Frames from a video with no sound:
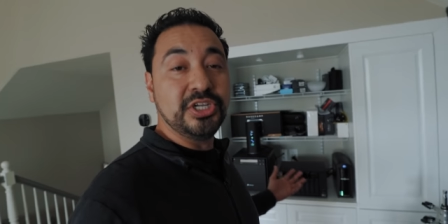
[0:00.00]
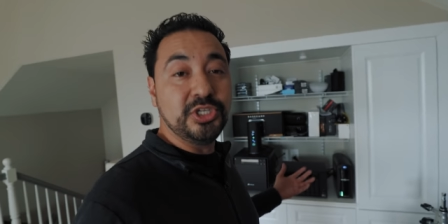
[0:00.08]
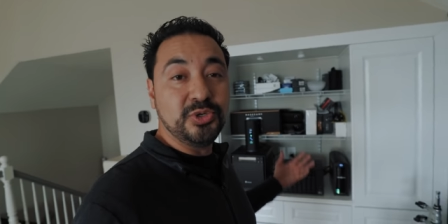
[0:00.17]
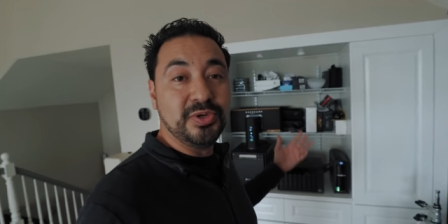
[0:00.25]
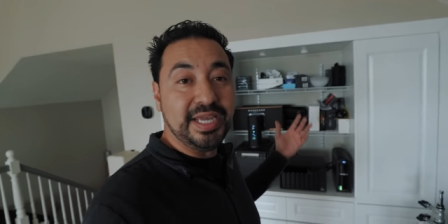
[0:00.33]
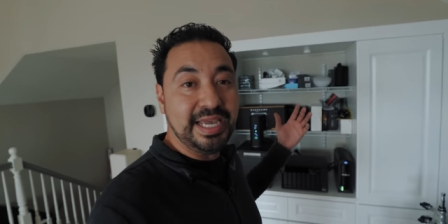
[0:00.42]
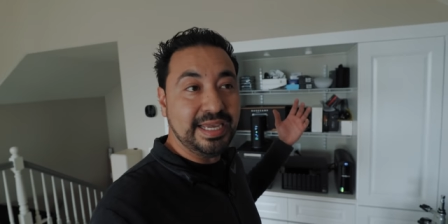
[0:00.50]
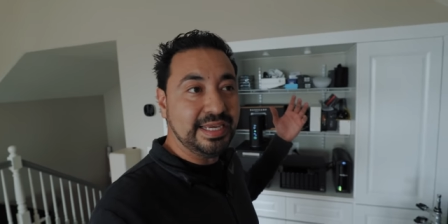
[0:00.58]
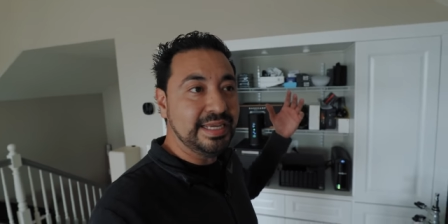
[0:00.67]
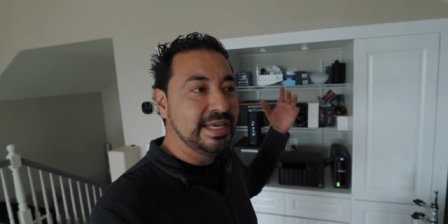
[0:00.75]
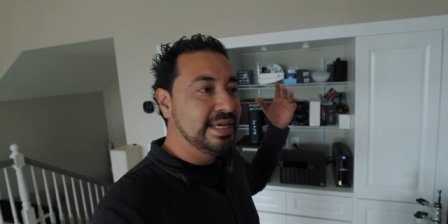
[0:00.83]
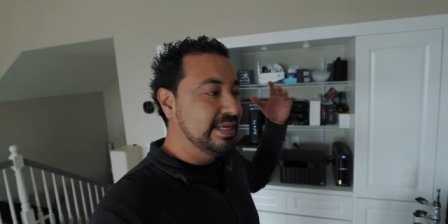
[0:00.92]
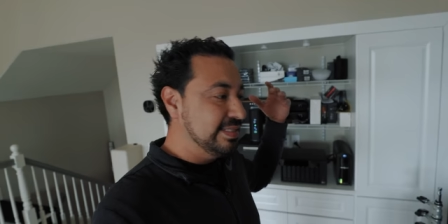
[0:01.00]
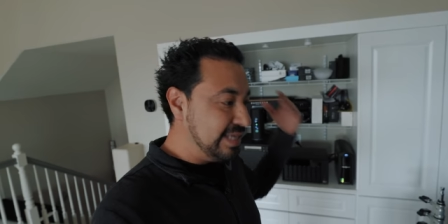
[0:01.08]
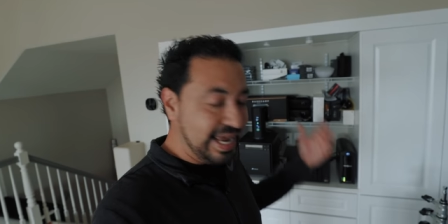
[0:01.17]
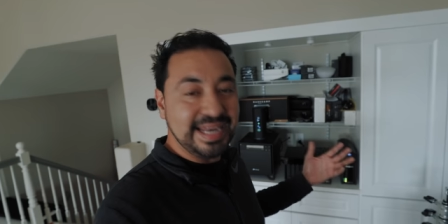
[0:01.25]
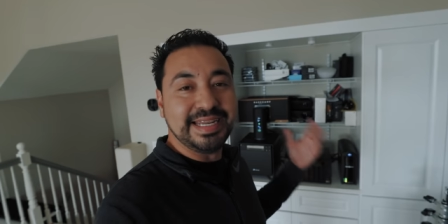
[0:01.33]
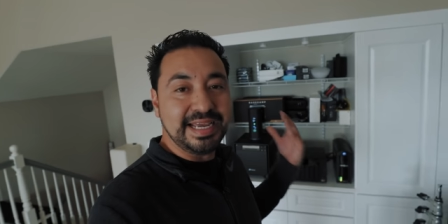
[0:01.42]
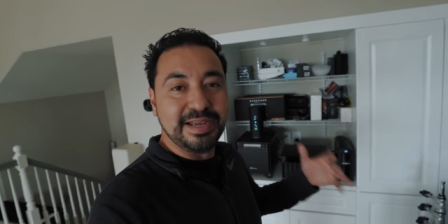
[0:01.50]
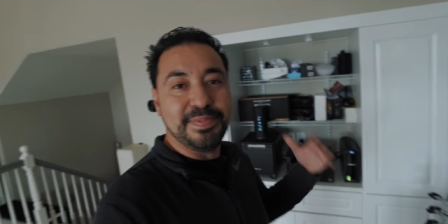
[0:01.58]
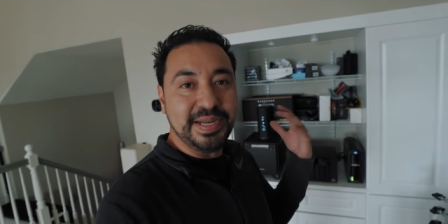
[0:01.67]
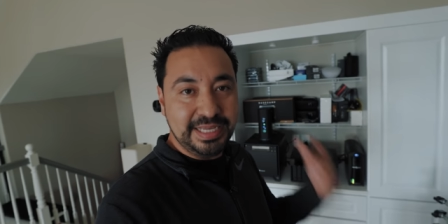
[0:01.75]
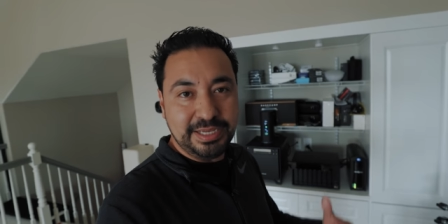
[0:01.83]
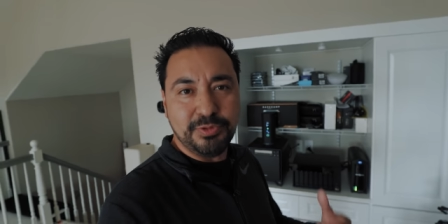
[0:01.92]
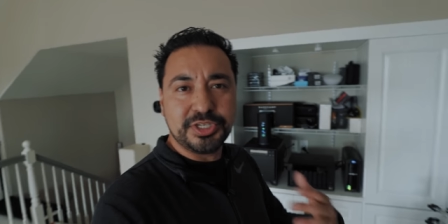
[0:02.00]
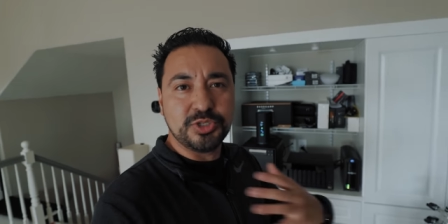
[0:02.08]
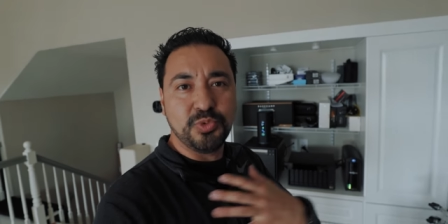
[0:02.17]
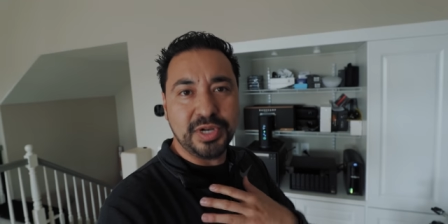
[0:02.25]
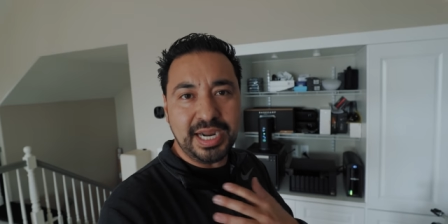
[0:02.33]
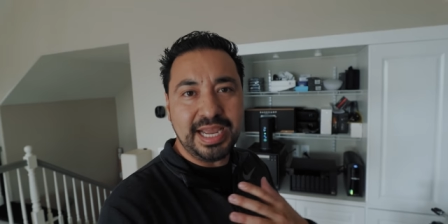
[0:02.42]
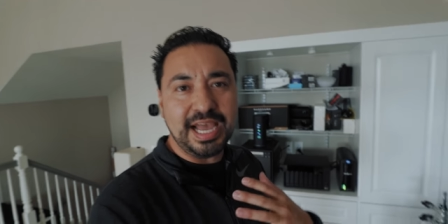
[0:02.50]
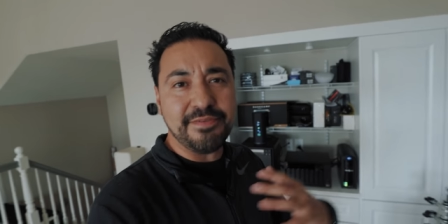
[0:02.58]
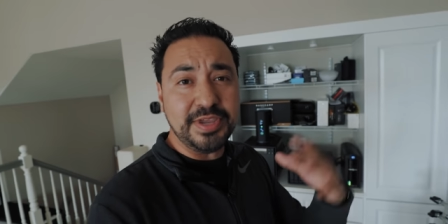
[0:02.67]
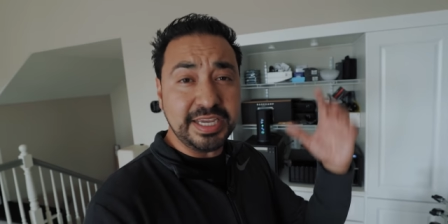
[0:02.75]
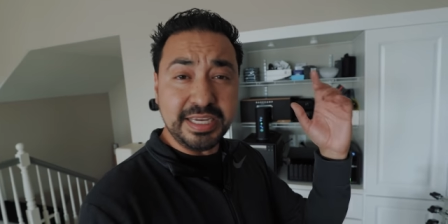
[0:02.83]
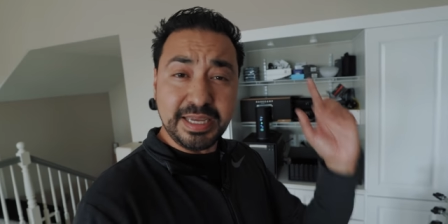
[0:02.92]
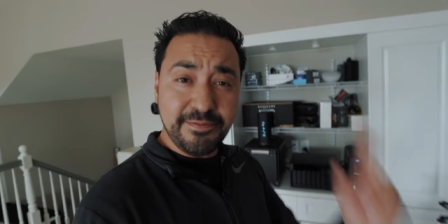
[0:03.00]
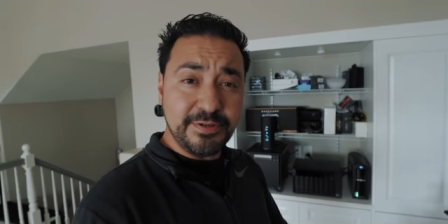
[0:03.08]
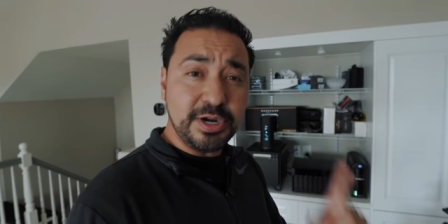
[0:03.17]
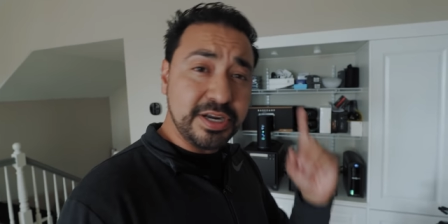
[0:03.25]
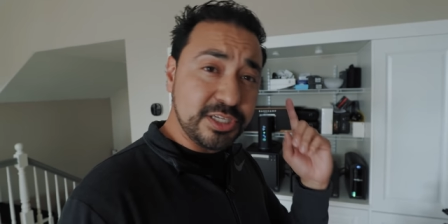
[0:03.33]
can do a ten gigabit E, which is what I have. It can get very